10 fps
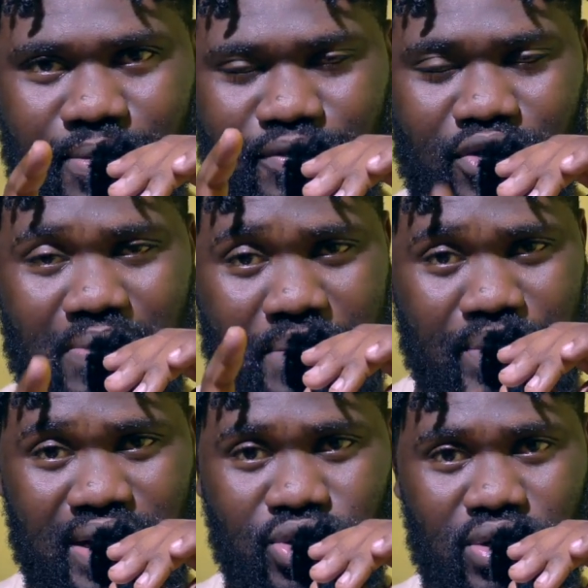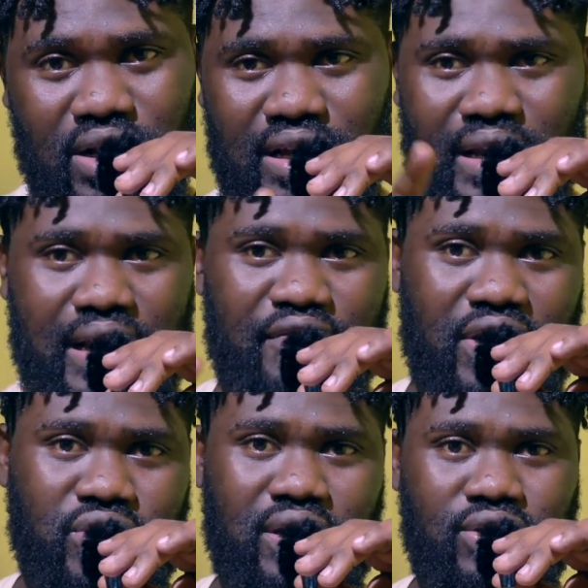from my Panasonic, and I've
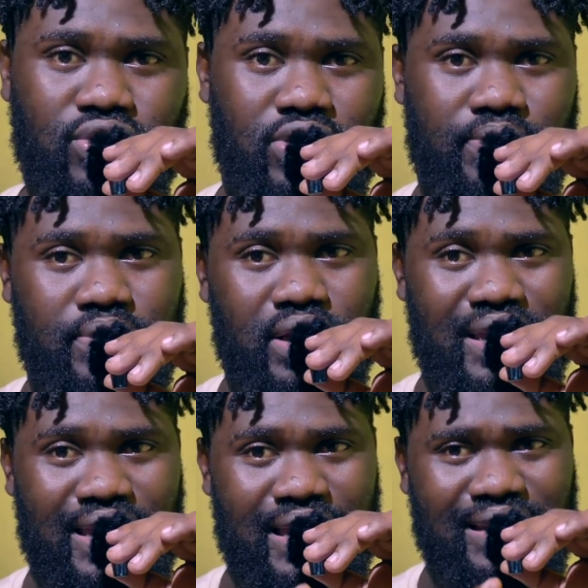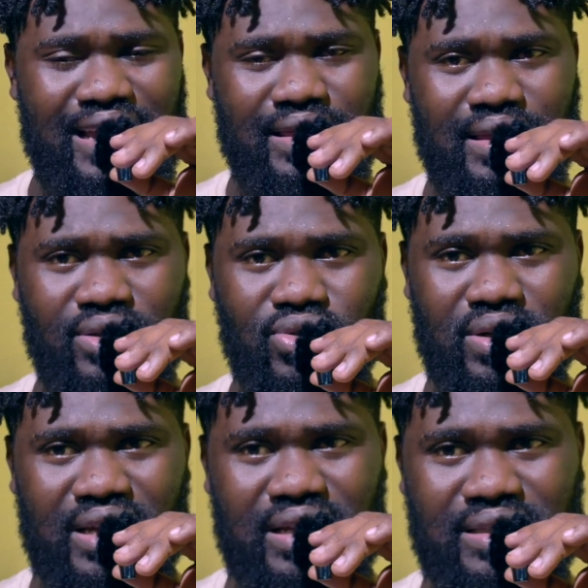actually dropped the gain, I think, to
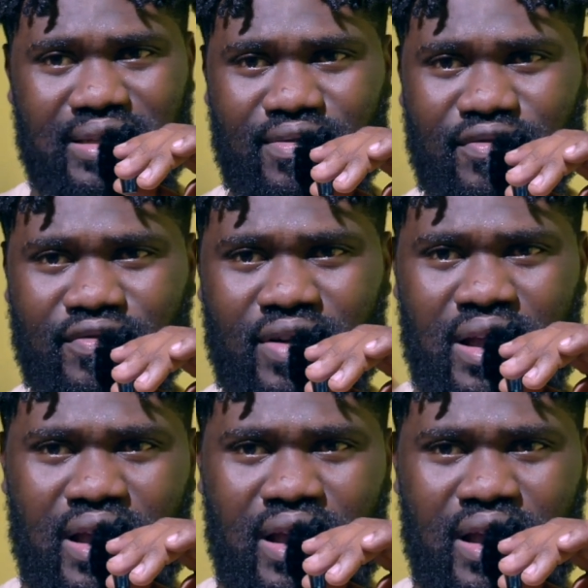negative.